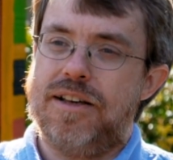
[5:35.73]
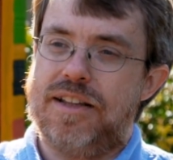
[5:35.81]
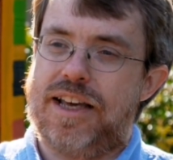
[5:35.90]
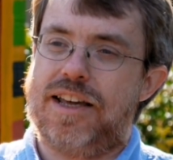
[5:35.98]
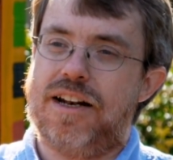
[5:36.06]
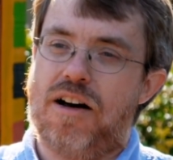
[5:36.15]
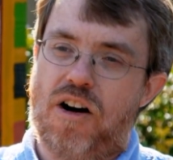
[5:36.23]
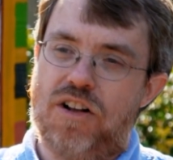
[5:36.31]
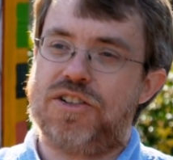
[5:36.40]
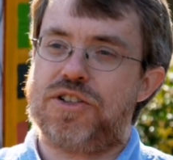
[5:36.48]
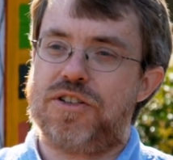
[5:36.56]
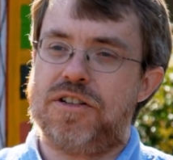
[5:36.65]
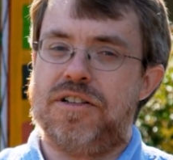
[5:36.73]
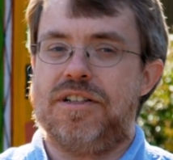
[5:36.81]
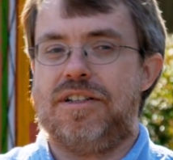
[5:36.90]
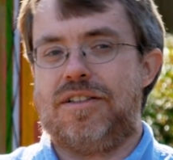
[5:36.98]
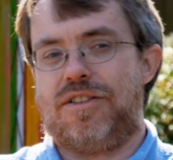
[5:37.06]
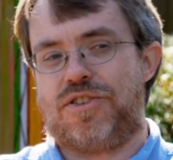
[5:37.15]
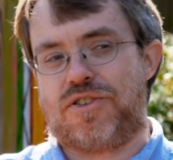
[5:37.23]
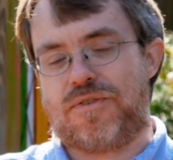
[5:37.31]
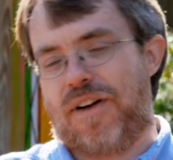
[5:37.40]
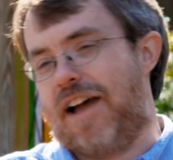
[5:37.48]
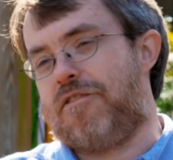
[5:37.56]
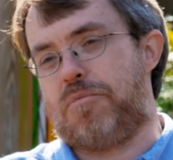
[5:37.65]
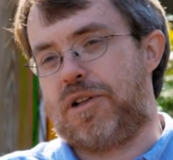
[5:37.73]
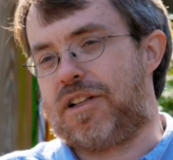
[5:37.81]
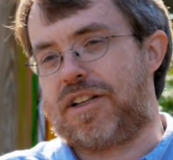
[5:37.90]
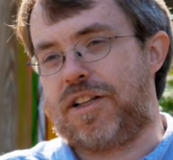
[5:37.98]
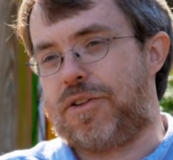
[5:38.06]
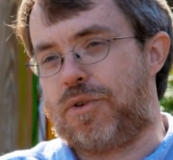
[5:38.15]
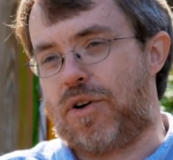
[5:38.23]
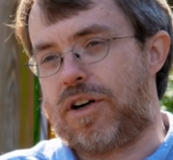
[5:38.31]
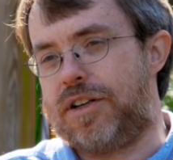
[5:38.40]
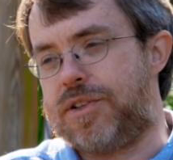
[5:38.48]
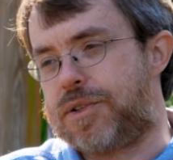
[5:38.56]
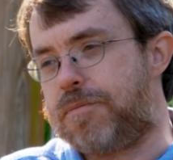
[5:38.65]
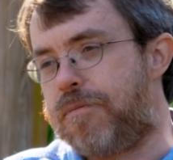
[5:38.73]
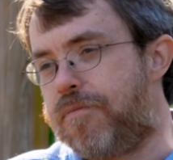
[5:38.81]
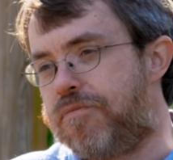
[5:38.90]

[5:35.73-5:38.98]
That can alter the survivability of the organism.